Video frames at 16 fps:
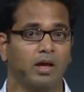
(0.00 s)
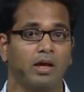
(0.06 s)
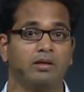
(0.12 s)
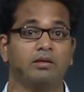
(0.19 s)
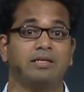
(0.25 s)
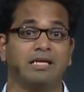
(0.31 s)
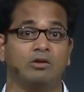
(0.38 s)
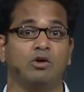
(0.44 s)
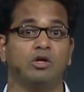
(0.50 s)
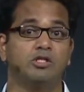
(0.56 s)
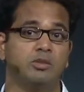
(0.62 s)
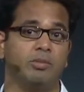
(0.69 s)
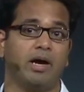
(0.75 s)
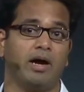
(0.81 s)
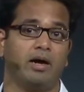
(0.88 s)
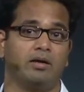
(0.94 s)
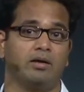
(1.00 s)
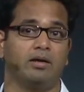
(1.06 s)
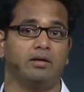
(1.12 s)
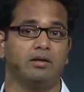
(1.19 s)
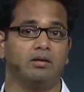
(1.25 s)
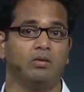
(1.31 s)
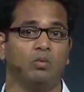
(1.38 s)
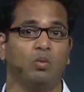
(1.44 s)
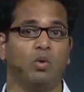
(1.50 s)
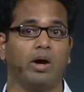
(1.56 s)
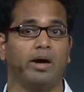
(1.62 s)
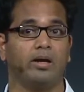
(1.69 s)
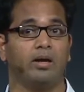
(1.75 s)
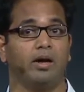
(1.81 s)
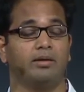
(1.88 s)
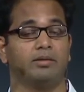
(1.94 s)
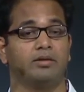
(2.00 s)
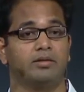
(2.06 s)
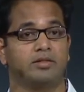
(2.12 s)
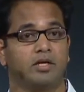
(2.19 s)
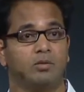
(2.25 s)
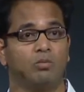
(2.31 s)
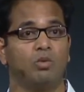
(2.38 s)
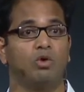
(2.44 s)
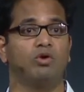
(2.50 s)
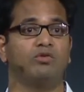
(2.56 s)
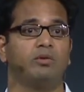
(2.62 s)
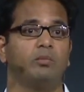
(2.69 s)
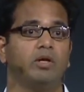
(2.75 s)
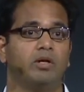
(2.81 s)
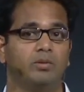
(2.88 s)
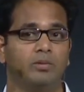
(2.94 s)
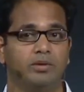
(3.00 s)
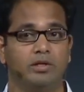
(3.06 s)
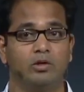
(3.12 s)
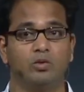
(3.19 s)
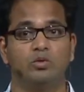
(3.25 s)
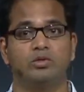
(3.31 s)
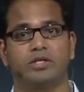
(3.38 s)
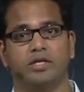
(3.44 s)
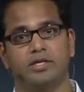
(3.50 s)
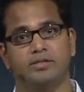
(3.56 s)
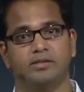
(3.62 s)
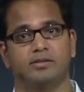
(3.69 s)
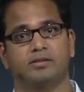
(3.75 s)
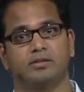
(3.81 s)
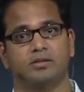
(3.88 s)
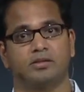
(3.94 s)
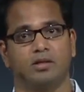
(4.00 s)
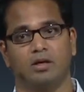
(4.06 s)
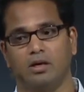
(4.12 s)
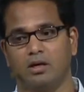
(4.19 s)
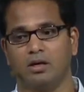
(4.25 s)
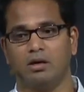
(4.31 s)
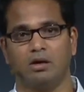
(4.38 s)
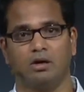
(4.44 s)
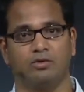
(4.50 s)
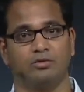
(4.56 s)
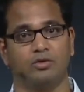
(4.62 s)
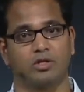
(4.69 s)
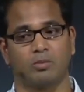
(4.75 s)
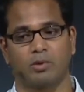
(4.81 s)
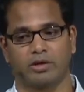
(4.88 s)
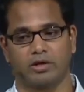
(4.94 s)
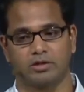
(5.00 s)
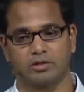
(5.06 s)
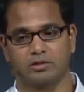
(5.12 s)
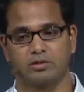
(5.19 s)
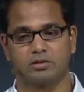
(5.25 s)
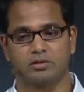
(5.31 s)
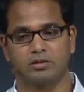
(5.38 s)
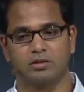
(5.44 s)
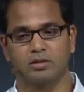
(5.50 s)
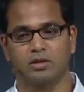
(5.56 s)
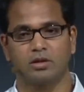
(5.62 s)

and the technology behind it, while others are more familiar with the use cases of those applications.